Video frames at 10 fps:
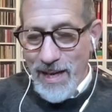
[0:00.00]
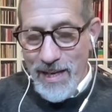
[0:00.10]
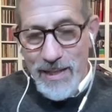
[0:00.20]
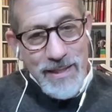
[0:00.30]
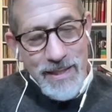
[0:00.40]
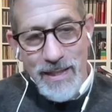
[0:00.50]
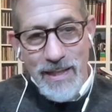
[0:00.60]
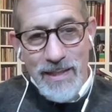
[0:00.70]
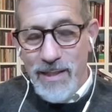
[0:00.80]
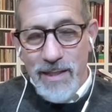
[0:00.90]
And
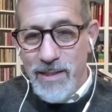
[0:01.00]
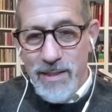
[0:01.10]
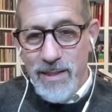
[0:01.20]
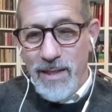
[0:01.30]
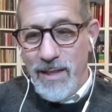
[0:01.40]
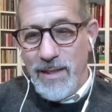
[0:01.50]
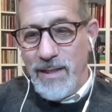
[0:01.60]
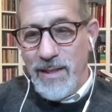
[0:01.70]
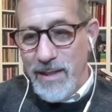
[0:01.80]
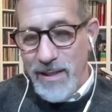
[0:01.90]
it's
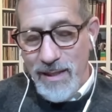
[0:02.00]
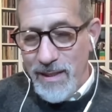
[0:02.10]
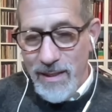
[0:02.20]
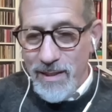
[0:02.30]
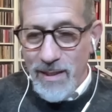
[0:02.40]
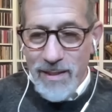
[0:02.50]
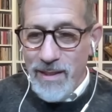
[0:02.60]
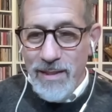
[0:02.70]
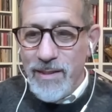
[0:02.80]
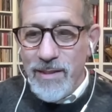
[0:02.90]

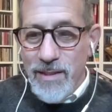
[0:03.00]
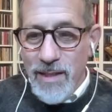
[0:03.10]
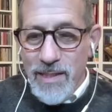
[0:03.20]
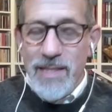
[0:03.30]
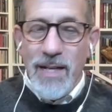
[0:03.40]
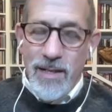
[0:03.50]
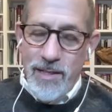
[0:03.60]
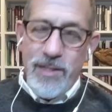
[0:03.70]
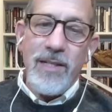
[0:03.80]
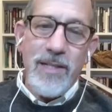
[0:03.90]
it's
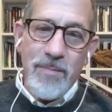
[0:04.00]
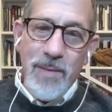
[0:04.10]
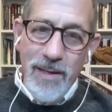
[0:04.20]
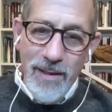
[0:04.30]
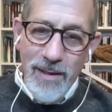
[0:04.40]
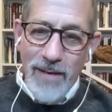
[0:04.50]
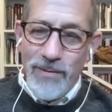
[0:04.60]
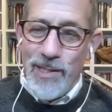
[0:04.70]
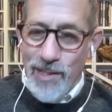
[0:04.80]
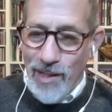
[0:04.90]
astonishing to me, having
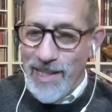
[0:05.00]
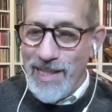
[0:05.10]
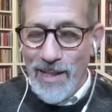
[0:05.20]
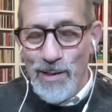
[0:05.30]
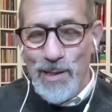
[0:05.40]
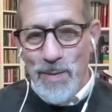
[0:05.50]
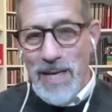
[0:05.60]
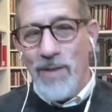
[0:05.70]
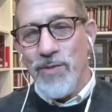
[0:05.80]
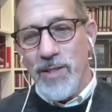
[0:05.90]
studied terrorism
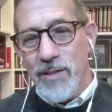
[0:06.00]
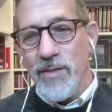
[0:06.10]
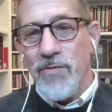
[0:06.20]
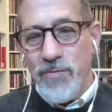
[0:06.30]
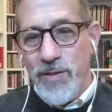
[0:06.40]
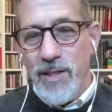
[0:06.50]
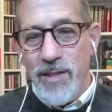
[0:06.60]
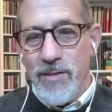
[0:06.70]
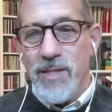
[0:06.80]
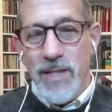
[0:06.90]
now for nearly 50
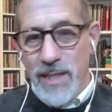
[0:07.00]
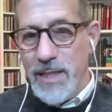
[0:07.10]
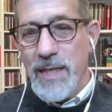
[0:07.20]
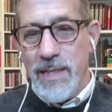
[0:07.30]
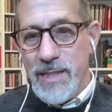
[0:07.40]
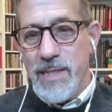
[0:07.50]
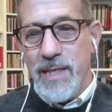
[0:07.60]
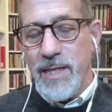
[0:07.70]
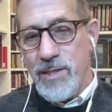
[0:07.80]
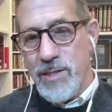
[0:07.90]
years, that the United
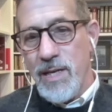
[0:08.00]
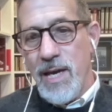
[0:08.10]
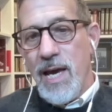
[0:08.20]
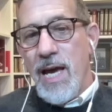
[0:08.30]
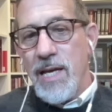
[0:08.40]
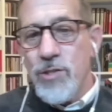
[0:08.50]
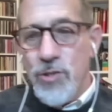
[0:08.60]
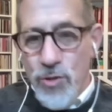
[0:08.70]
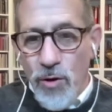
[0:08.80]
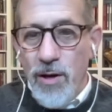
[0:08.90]
States is
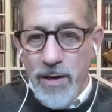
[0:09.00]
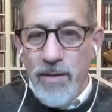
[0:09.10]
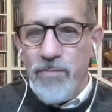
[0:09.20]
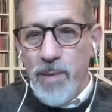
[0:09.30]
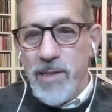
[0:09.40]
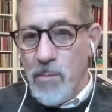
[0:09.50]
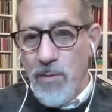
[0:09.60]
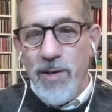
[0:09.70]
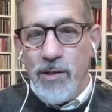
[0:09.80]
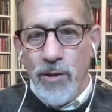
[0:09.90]
thought of by some
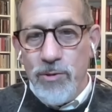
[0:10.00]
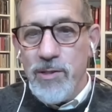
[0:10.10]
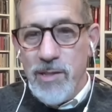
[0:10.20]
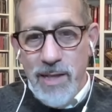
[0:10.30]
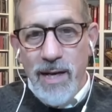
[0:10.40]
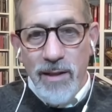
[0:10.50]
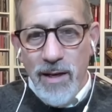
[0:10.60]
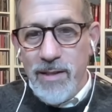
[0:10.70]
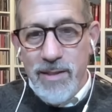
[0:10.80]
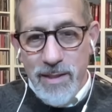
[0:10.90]
of our closest
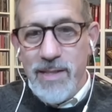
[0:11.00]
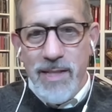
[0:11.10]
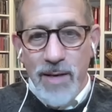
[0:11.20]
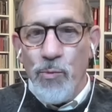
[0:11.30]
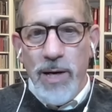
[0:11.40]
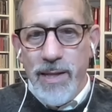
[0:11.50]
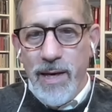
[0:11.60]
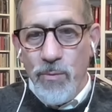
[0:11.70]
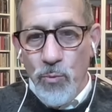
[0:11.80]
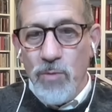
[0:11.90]
allies in the same way
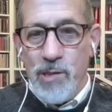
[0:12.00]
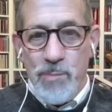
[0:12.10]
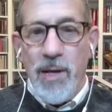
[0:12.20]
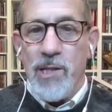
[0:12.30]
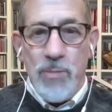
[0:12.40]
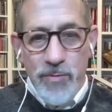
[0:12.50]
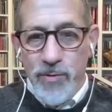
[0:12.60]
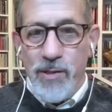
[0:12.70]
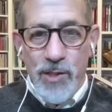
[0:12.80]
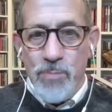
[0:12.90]
that we're responsible
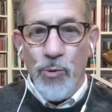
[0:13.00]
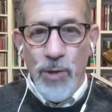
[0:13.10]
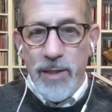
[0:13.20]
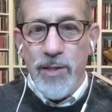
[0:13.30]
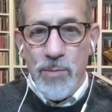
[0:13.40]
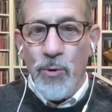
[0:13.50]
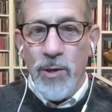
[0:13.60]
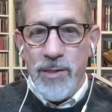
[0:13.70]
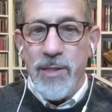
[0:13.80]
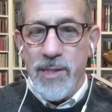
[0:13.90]
for exporting this
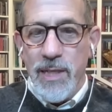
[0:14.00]
poisonous